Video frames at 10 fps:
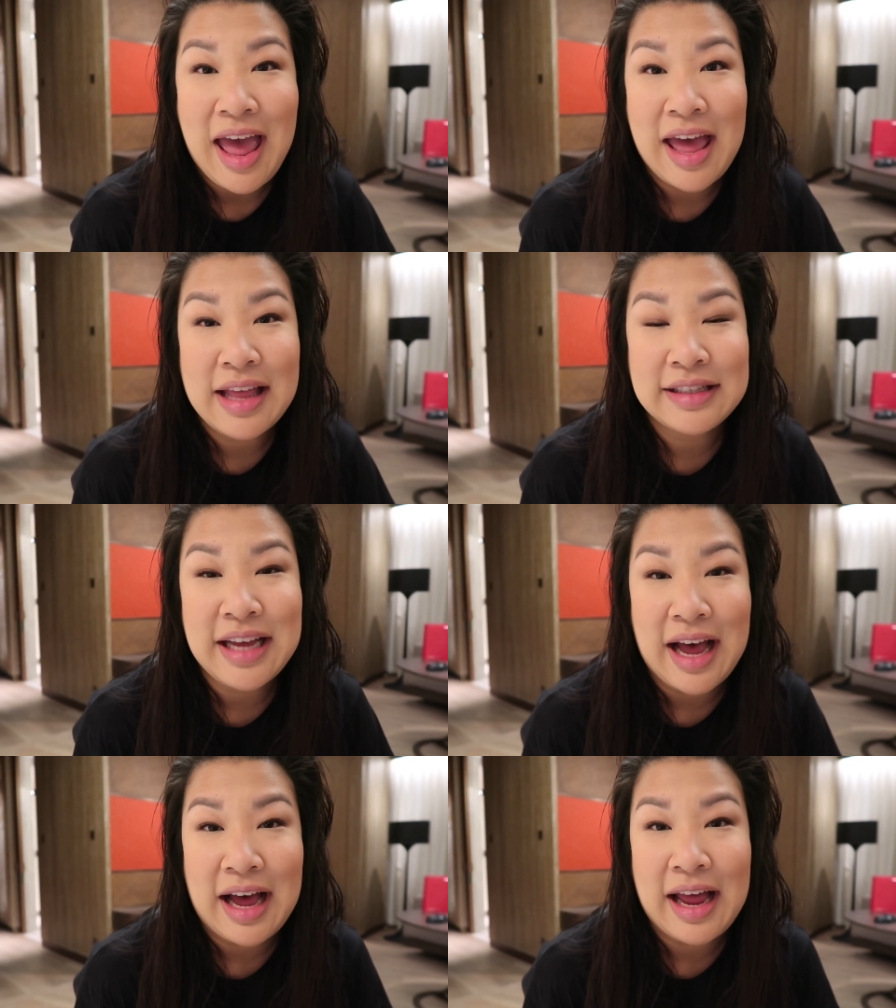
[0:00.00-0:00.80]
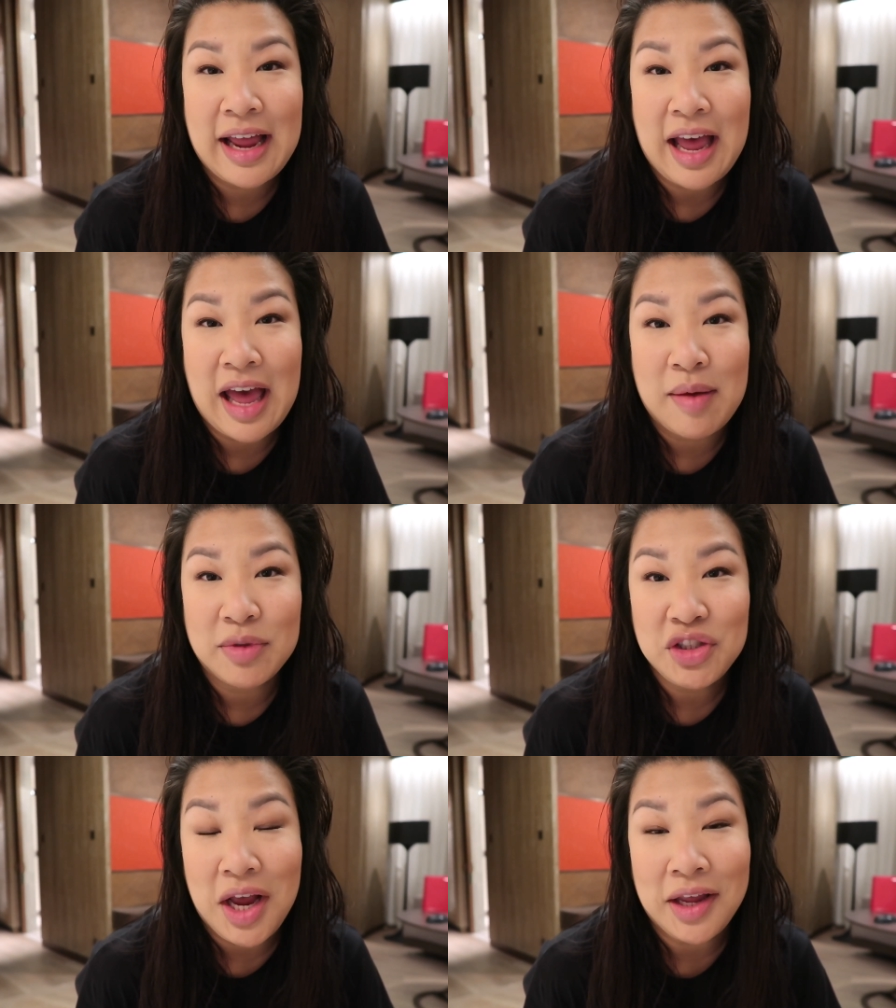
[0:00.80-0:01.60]
and I
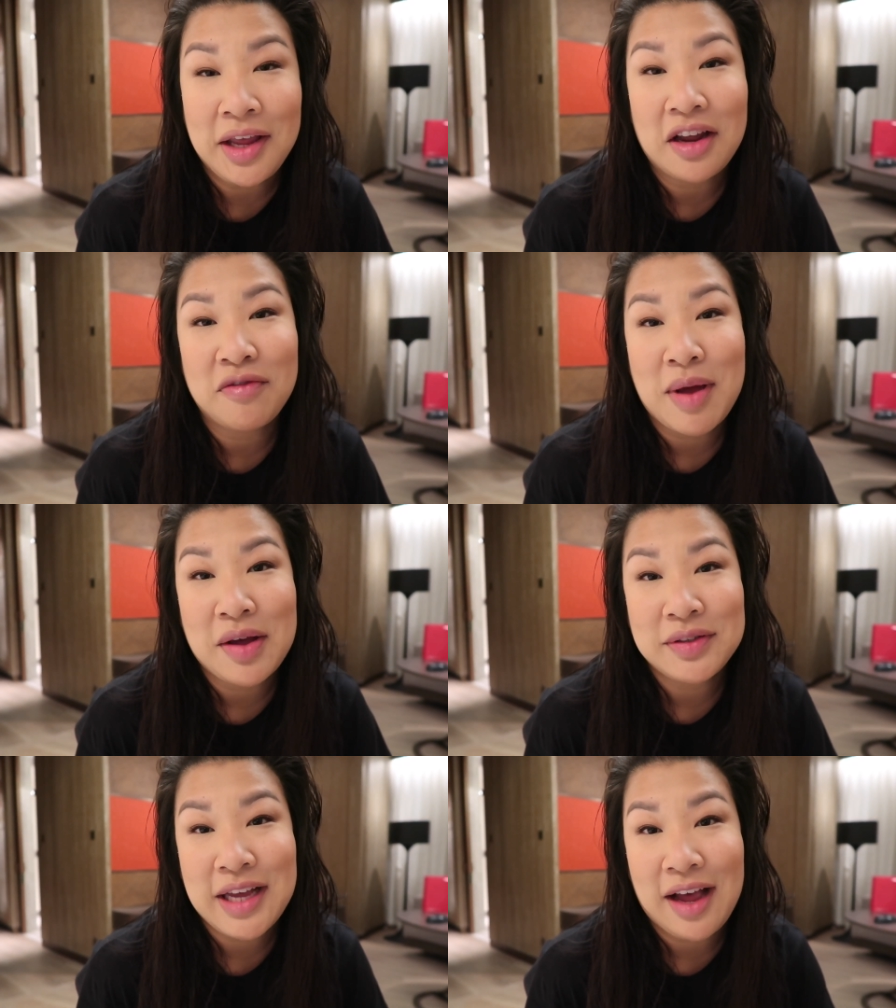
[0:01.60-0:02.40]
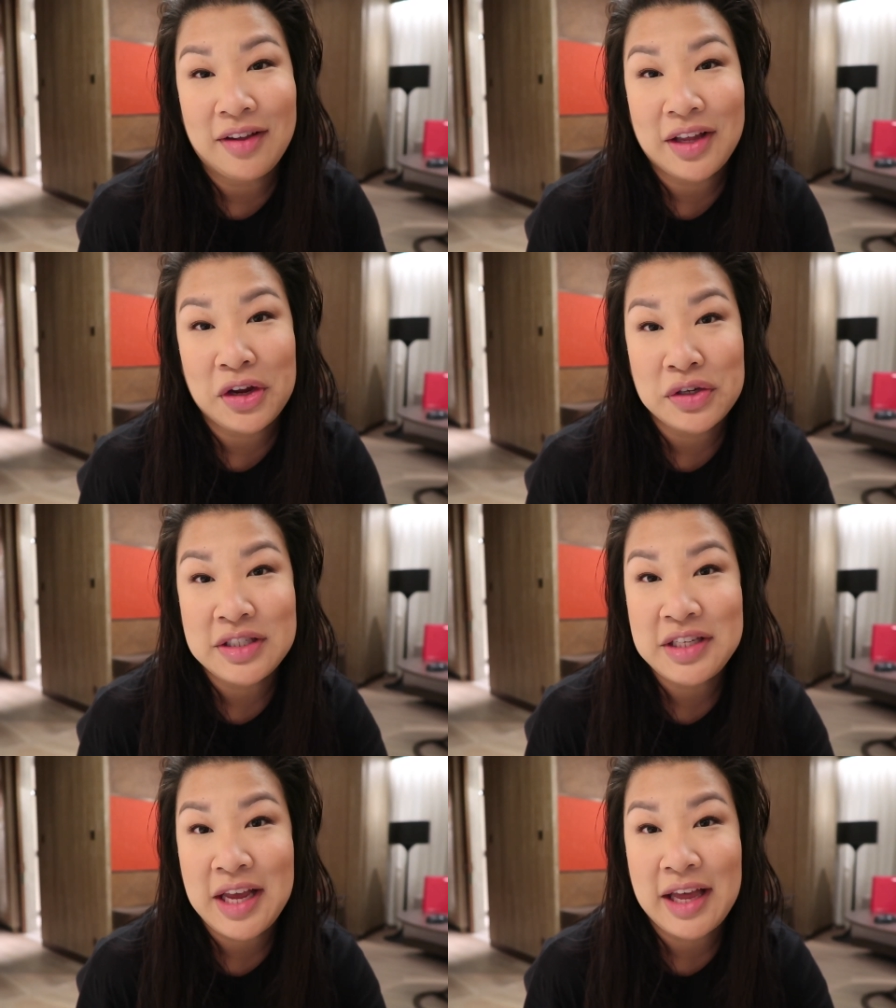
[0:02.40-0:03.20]
am checking out of my hotel here in
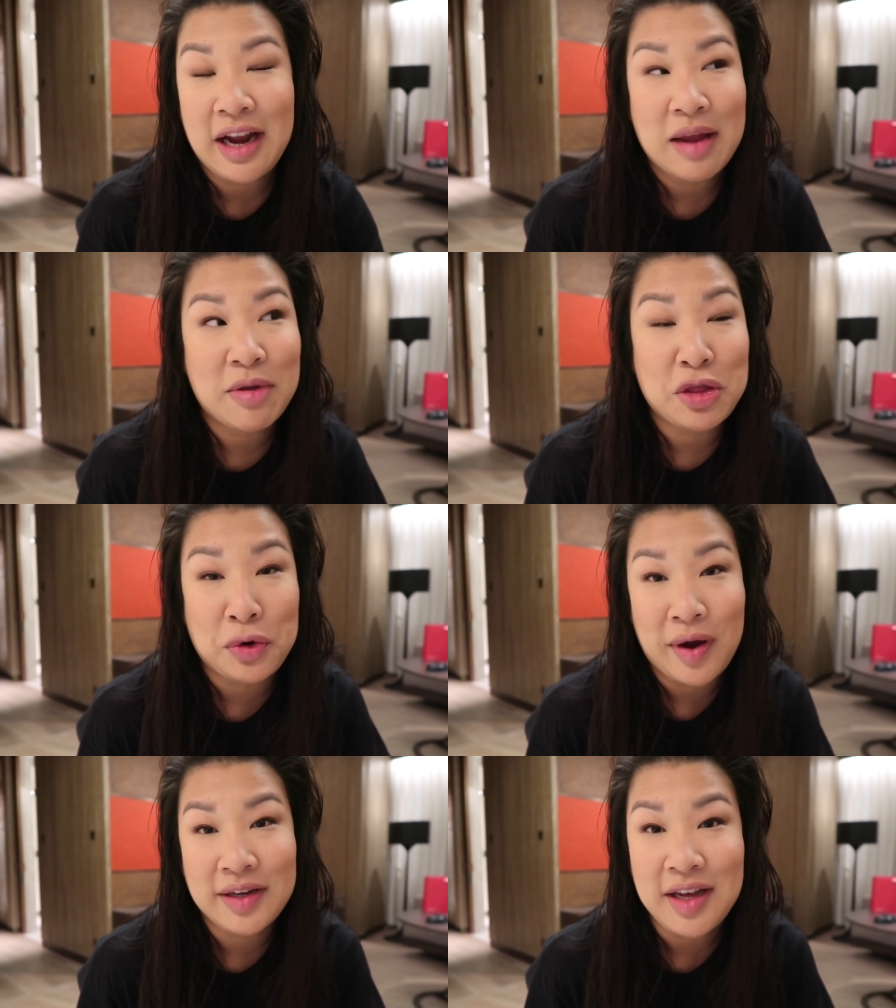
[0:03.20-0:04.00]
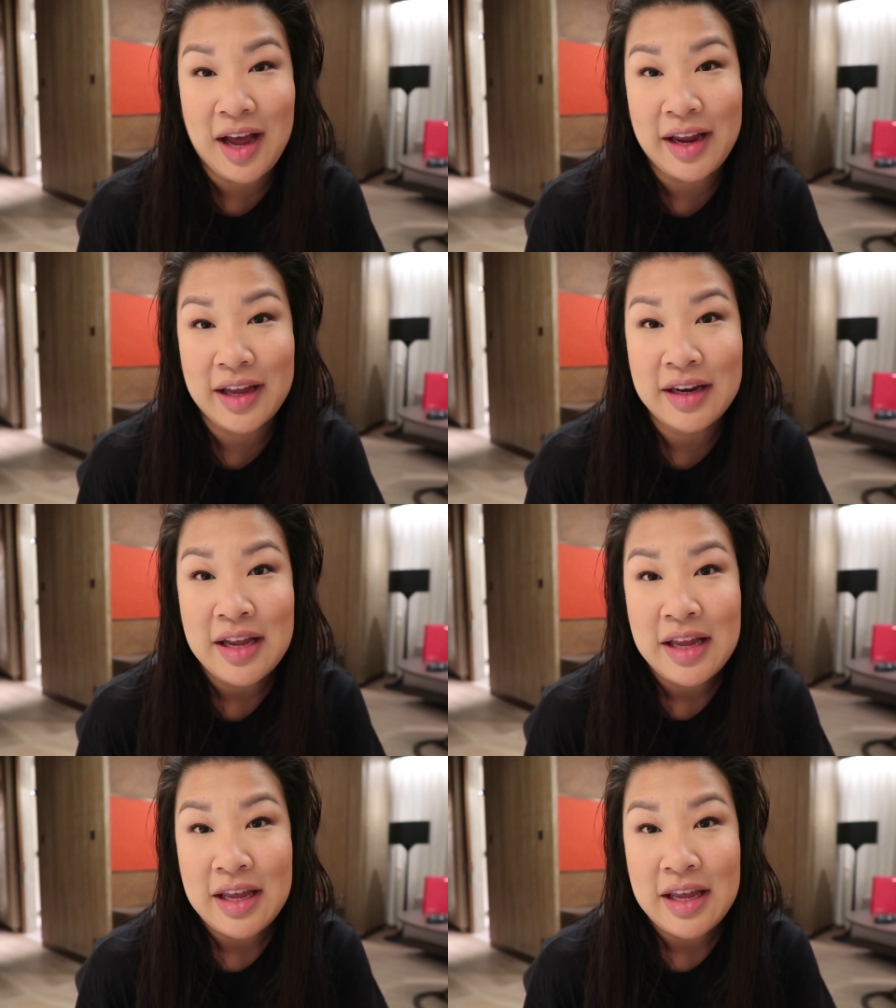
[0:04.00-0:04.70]
Xi'an. I'm at the Grand Hyatt